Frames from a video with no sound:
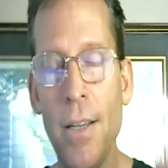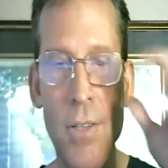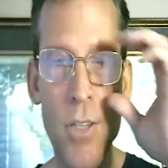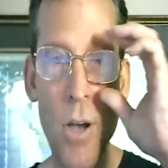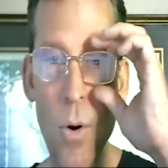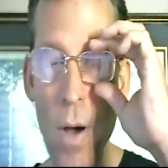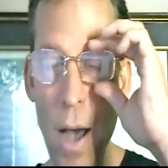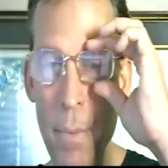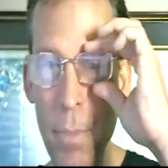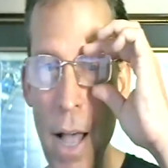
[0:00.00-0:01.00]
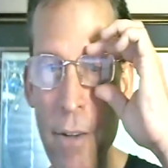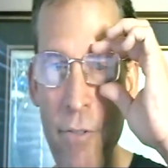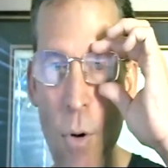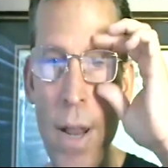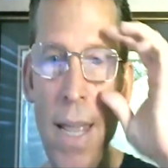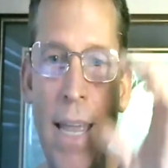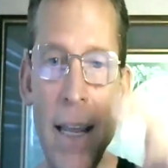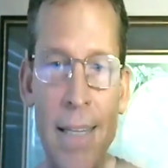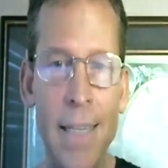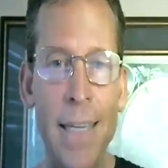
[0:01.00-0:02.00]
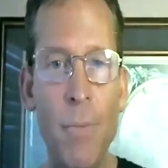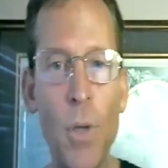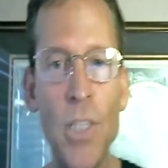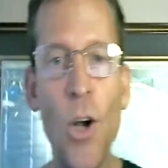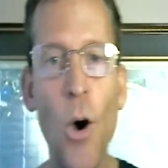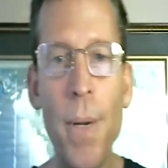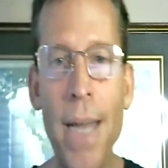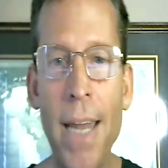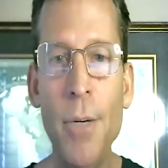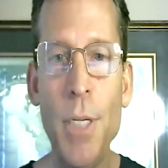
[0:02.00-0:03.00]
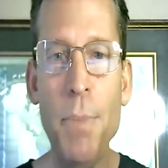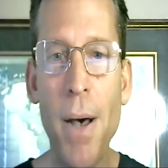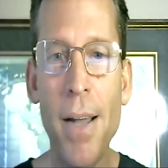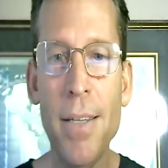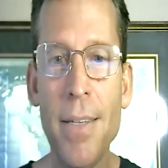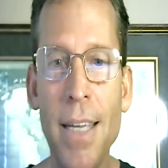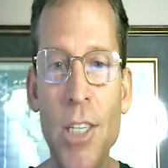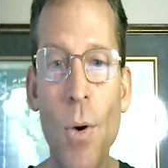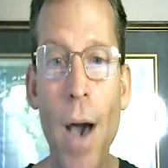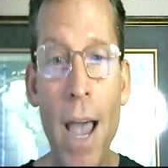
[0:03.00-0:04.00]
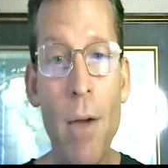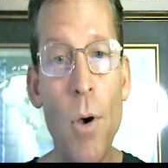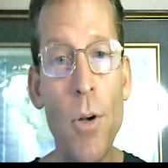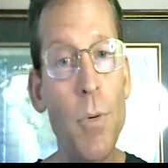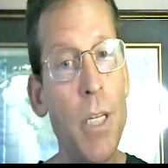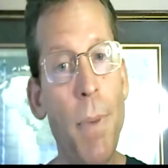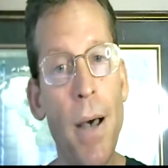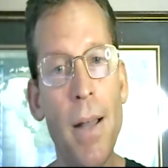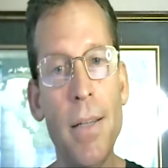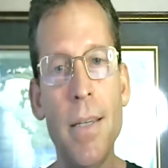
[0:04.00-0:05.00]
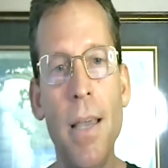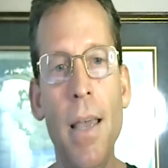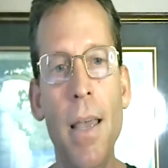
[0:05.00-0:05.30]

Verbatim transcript: So on block forty, it was an open-ended response, and so I wrote a response,